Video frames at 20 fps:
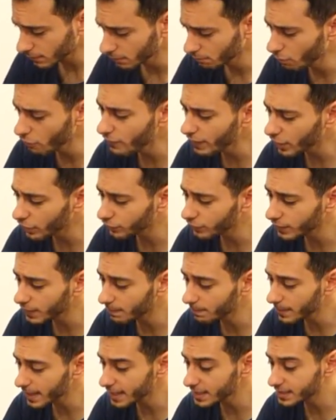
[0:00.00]
Moving on to
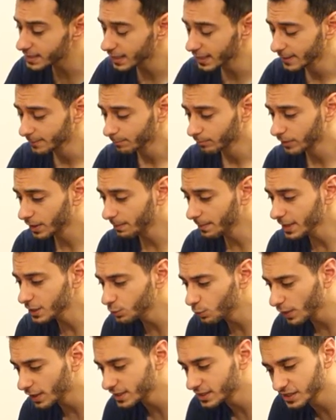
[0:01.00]
the mids, The
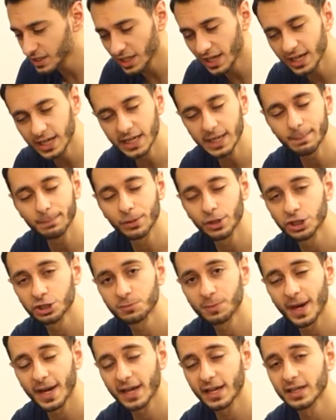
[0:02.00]
mids were slightly
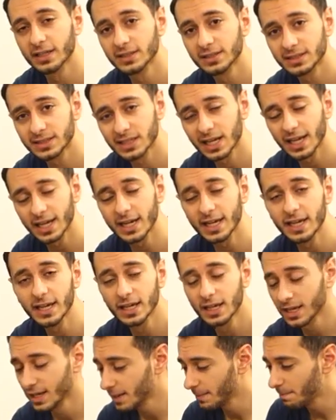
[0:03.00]
pushed back and slightly
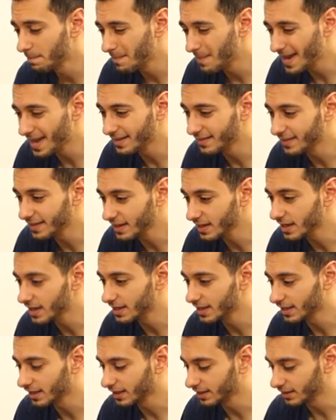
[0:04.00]
made
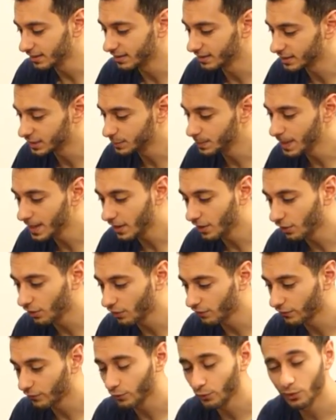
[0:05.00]
the speaker,
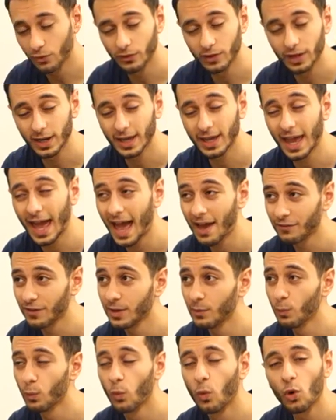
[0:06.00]
of course, like have
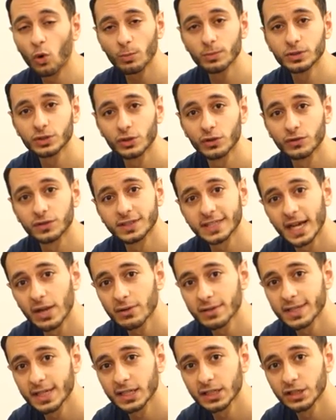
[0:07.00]
a warm sort of
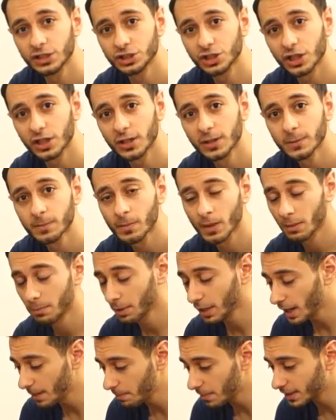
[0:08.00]
sound signature,
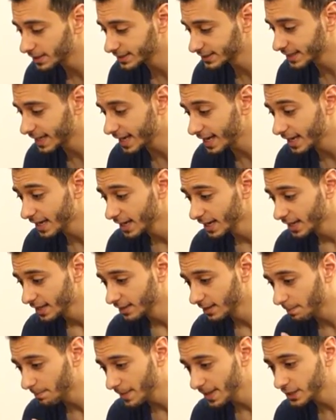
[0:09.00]
but I must say
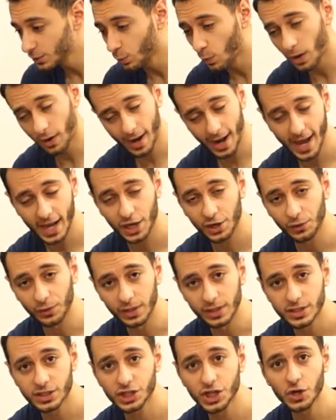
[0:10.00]
the mids were
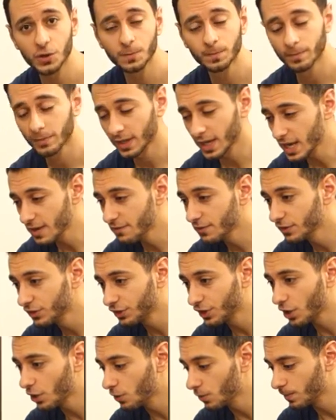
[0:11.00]
accurate. So even
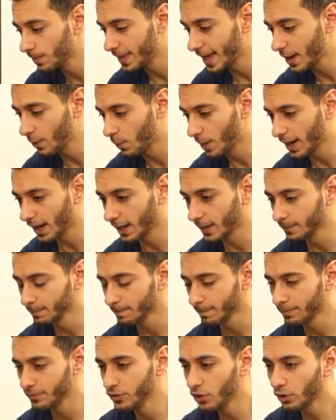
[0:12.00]
though they were
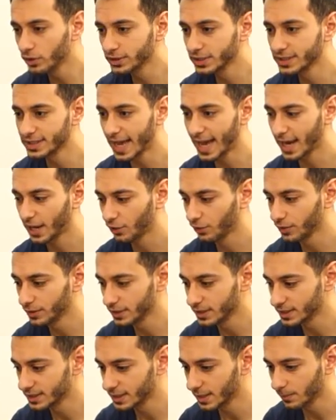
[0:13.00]
not as
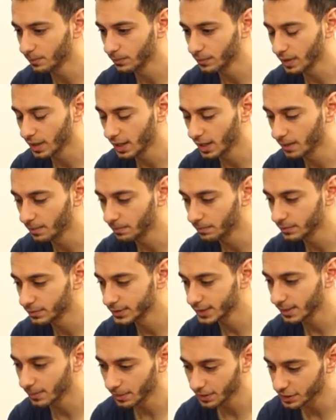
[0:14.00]
accurate as some
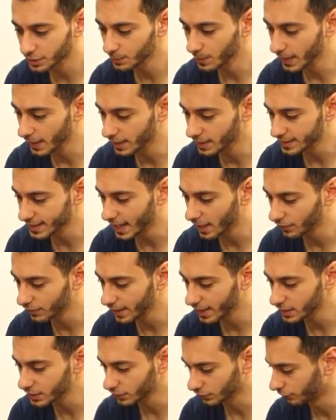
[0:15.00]
other speakers out
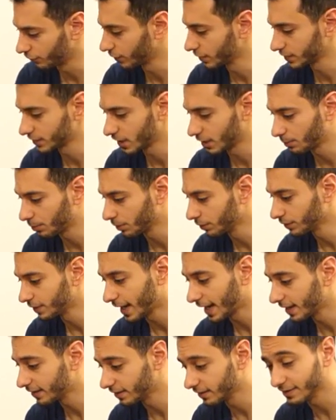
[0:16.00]
there, so for example
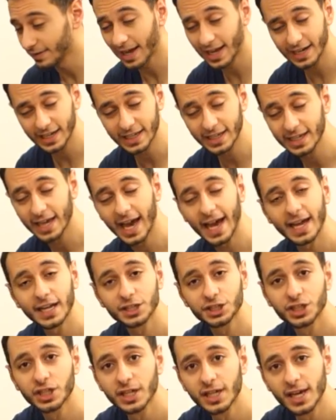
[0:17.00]
that the Dali
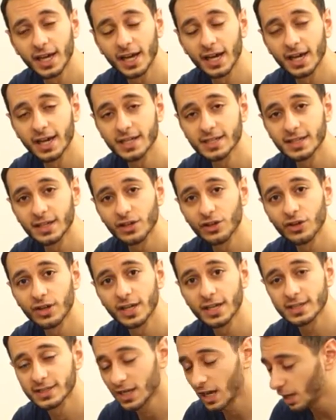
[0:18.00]
Catch is a good
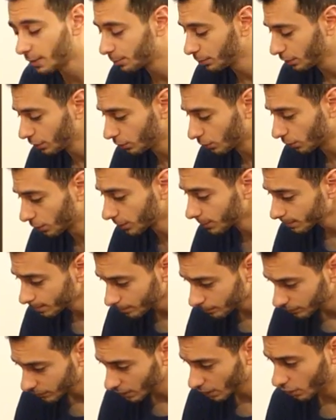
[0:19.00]
example,
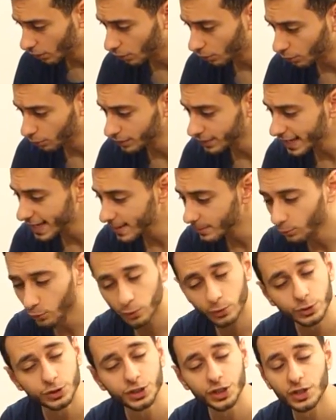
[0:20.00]
or Name
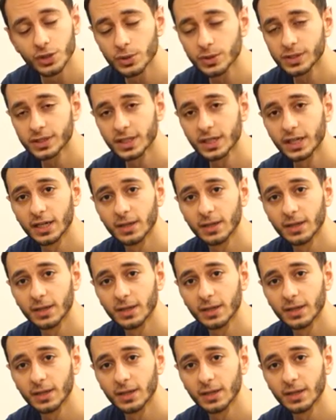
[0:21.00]
Audio's